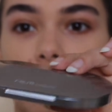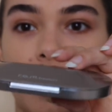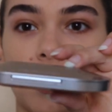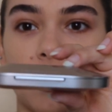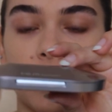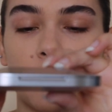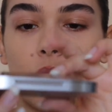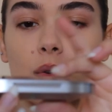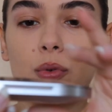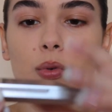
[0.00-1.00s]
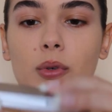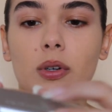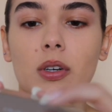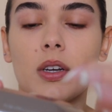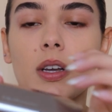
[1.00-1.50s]
That is so
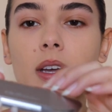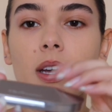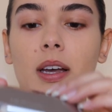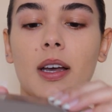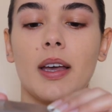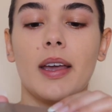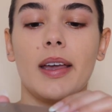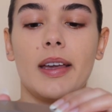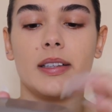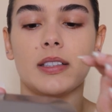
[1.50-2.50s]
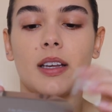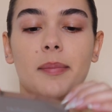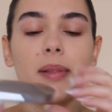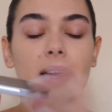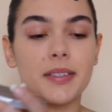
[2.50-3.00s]
cool. It's a
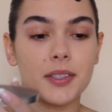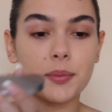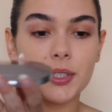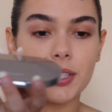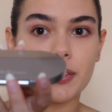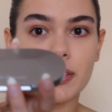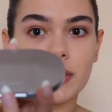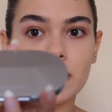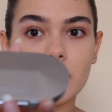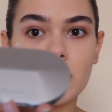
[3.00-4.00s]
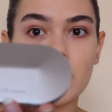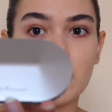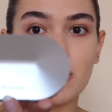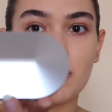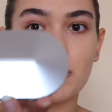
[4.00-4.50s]
plastic material,
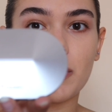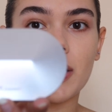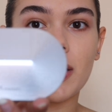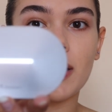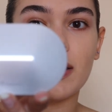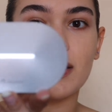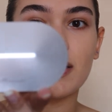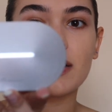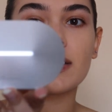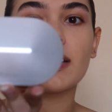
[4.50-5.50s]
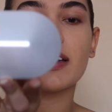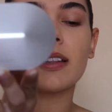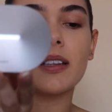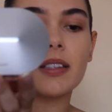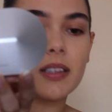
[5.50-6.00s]
but it looks
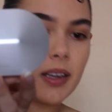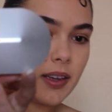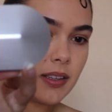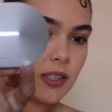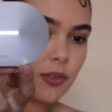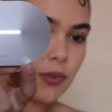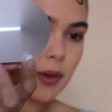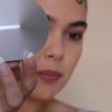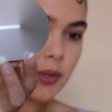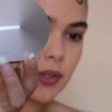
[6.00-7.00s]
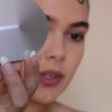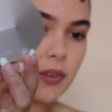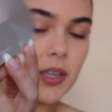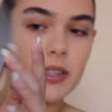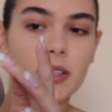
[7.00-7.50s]
like this, and it has the REM Beauty
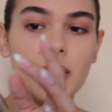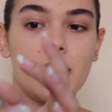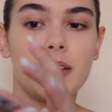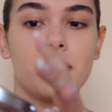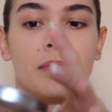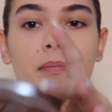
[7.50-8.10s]
right there.